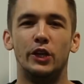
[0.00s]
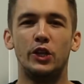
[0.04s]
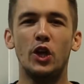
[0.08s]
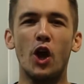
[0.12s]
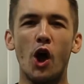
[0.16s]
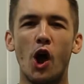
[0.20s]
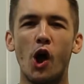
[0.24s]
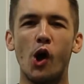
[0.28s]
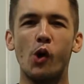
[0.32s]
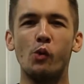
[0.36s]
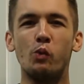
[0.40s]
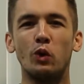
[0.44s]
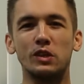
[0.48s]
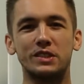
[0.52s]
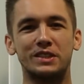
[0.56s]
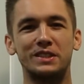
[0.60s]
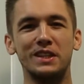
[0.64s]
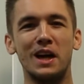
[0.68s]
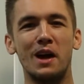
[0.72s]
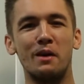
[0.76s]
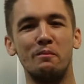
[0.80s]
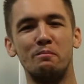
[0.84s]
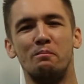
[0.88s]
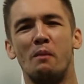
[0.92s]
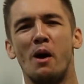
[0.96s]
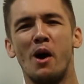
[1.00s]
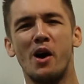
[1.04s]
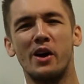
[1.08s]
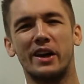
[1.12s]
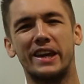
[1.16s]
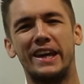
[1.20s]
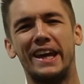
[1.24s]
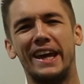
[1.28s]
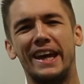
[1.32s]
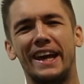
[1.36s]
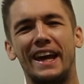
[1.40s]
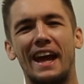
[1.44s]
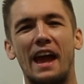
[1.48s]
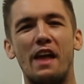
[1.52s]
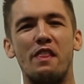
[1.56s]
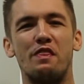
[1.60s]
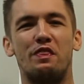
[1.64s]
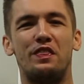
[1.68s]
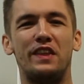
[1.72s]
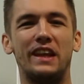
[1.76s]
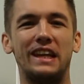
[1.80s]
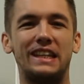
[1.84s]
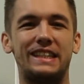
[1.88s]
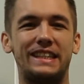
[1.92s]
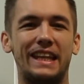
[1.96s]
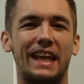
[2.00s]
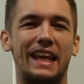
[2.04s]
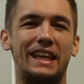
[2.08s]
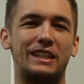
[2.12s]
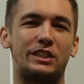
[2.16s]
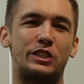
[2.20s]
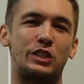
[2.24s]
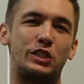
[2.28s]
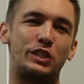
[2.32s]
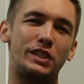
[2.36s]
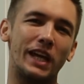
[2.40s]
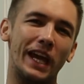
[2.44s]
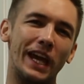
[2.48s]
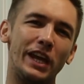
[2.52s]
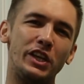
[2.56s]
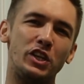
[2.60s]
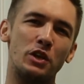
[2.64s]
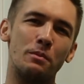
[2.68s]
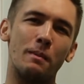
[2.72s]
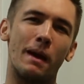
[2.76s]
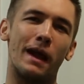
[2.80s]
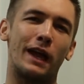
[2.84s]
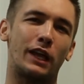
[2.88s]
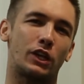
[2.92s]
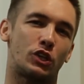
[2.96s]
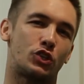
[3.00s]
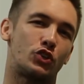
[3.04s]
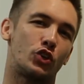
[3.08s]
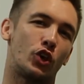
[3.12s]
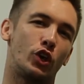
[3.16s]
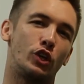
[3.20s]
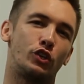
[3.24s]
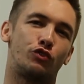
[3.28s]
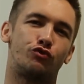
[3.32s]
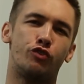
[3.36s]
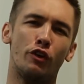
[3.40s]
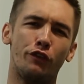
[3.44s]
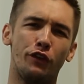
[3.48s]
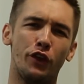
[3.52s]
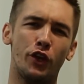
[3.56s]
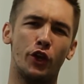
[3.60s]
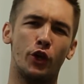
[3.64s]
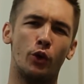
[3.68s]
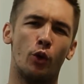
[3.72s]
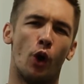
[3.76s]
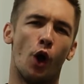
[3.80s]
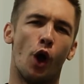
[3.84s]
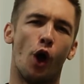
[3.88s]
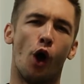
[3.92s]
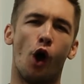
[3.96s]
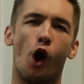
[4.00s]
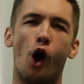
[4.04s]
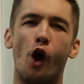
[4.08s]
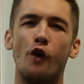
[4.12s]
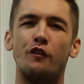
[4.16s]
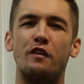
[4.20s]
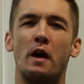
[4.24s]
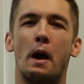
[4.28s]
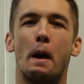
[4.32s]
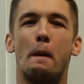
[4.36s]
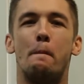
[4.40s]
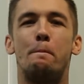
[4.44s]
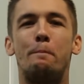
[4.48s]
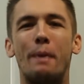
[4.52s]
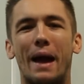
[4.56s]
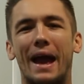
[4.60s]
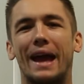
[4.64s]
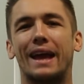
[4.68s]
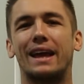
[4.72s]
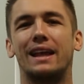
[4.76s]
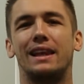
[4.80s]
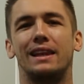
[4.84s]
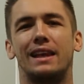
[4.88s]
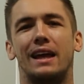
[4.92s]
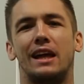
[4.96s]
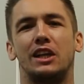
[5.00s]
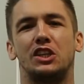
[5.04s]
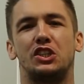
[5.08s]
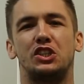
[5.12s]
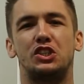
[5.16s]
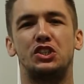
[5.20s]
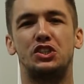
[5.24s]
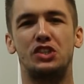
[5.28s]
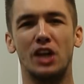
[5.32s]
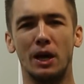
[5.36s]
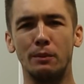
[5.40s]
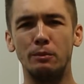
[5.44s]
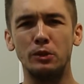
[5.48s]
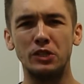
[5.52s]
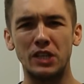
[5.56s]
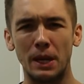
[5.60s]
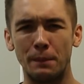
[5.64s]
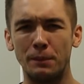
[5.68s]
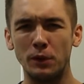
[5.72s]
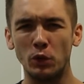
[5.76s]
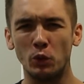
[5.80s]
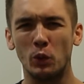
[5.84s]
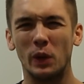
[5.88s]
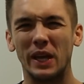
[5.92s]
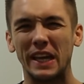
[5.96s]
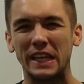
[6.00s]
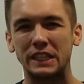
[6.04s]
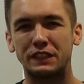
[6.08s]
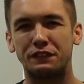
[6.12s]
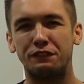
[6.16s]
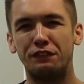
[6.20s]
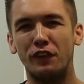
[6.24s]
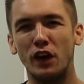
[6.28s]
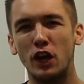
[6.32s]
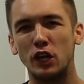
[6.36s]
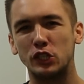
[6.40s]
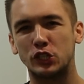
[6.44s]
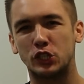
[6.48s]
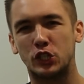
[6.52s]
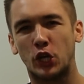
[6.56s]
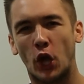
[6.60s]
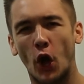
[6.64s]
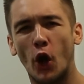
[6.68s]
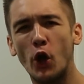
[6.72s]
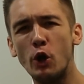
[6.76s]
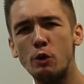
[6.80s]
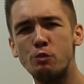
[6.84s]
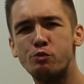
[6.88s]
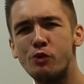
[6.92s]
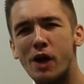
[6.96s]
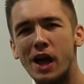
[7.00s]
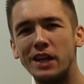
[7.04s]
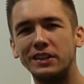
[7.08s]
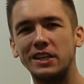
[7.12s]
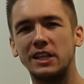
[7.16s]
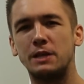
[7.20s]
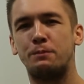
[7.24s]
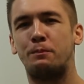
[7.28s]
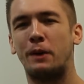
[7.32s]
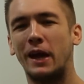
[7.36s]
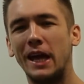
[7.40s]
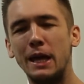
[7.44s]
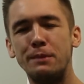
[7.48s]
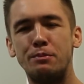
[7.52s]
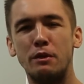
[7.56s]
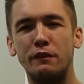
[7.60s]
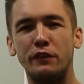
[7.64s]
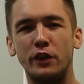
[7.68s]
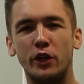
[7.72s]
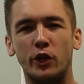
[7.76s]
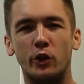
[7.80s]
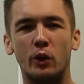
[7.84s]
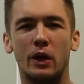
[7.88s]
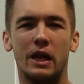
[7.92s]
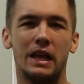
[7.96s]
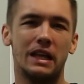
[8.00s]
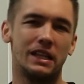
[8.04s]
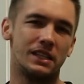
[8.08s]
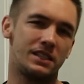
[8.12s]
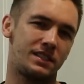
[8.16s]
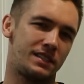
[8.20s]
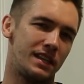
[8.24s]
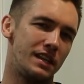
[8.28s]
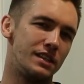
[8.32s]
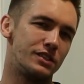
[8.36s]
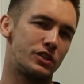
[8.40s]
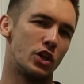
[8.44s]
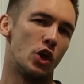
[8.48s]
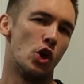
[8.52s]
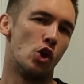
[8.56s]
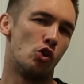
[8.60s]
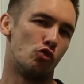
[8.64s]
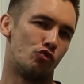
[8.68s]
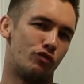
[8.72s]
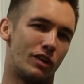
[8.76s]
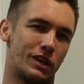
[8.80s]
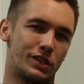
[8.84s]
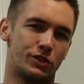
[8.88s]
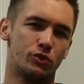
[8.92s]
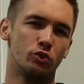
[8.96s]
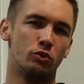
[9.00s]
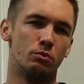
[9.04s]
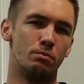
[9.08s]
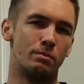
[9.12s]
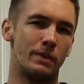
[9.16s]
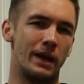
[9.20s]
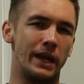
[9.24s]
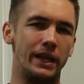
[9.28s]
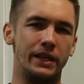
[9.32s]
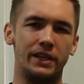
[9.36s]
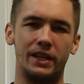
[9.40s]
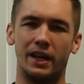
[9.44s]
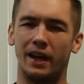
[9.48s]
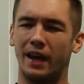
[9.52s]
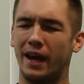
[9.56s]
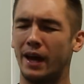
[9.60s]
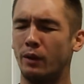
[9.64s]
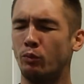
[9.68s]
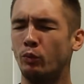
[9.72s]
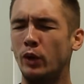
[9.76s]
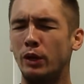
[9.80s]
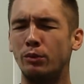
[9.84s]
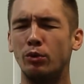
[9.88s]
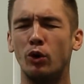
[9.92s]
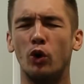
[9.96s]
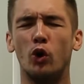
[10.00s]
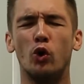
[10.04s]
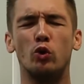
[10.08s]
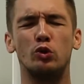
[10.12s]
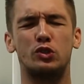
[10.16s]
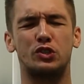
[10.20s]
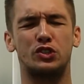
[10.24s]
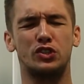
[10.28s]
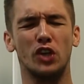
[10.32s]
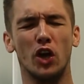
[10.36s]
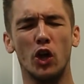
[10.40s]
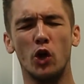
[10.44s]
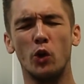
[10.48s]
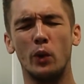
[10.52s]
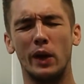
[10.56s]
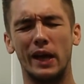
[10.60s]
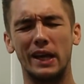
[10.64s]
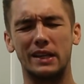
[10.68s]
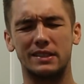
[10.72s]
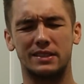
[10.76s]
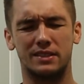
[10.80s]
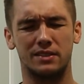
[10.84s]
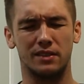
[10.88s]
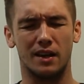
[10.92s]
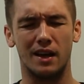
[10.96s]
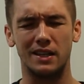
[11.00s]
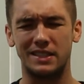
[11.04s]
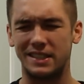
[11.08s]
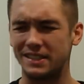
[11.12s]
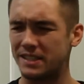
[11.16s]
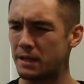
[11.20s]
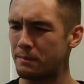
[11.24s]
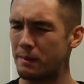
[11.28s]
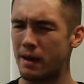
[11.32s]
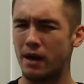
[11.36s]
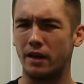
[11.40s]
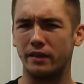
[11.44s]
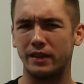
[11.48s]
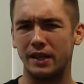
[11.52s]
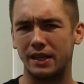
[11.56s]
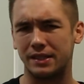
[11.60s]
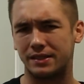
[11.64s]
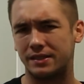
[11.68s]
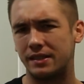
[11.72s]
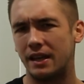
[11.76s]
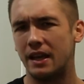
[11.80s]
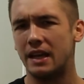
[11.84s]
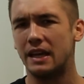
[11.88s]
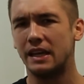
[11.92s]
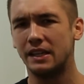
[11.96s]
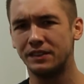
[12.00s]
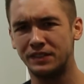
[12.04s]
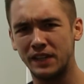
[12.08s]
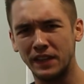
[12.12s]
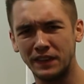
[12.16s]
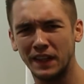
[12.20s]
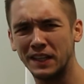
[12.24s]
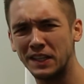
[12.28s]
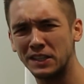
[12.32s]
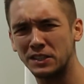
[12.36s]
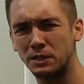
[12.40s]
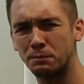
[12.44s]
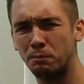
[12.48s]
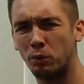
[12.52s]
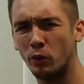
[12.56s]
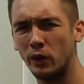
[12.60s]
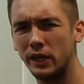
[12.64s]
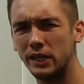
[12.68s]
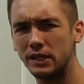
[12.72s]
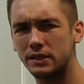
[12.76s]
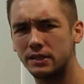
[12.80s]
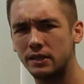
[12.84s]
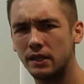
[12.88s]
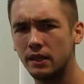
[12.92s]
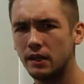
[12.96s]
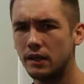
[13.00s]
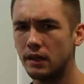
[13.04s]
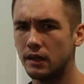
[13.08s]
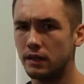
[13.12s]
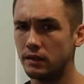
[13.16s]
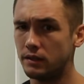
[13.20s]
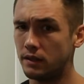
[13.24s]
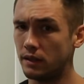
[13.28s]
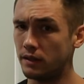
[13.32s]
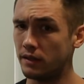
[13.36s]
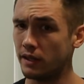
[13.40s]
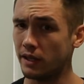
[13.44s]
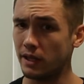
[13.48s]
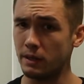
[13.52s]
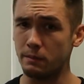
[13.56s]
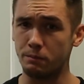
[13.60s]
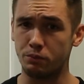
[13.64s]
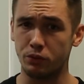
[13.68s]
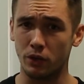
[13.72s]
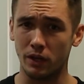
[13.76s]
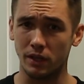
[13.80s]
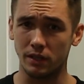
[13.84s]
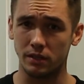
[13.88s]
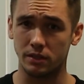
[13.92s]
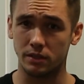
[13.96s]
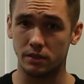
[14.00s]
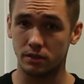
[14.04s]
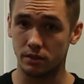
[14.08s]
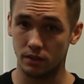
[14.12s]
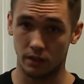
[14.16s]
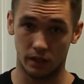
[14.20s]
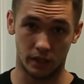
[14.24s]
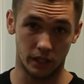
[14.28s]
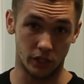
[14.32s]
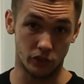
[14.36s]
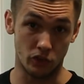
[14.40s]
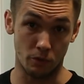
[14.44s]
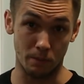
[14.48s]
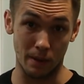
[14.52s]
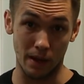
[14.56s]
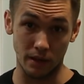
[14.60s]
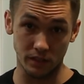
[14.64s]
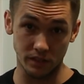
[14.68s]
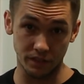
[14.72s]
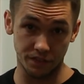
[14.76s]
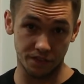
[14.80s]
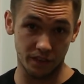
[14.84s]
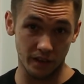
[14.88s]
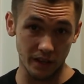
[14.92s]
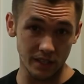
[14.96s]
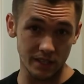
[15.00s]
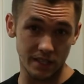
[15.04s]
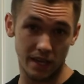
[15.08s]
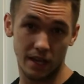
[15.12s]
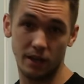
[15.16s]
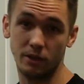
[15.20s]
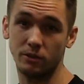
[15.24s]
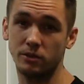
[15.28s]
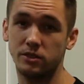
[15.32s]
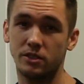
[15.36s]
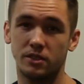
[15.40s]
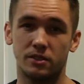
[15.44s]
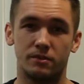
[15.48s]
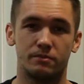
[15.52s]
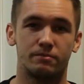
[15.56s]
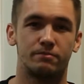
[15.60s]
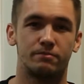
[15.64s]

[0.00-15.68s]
Yo, what's up? Mark here, and this is Stadium Astro's review of Backlash, WWE's first co-branded pay-per-view since WrestleMania. And we were all so excited about this. Did they disappoint? Did they impress? You're about to find out.